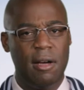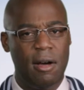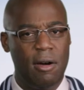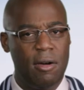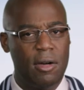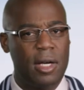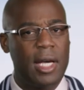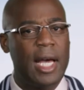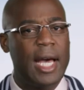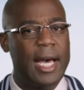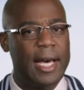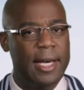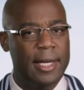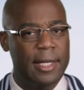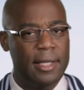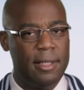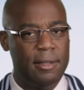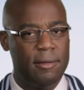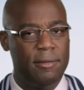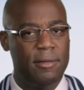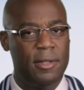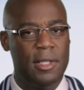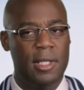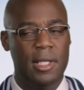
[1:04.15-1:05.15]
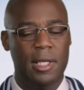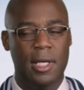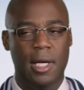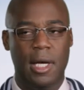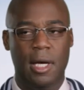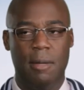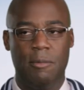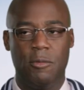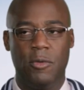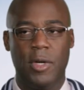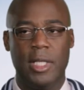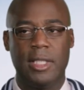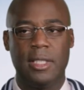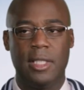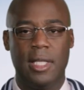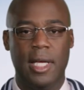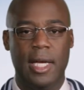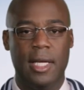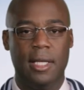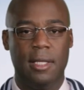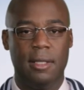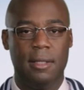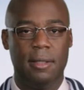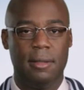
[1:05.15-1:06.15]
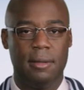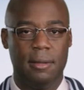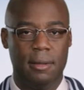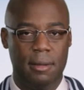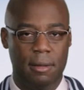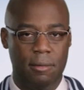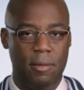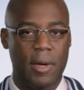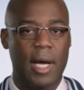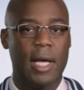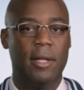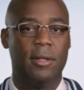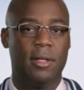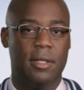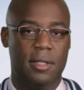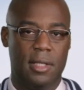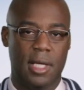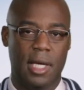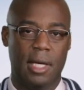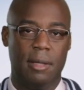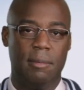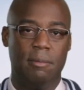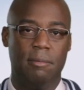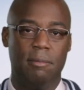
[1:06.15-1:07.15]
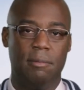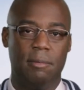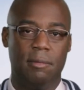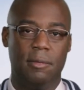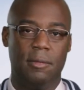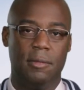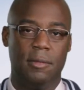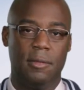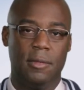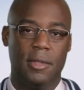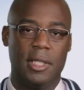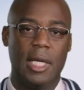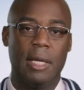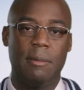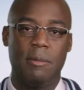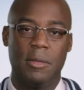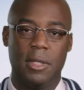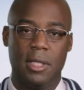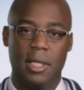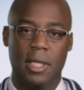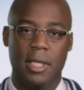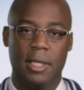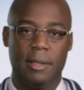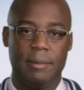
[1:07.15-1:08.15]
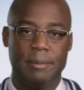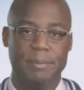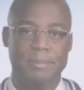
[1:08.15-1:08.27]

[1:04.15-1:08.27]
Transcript: all kind of um, resonate around the same, same thing.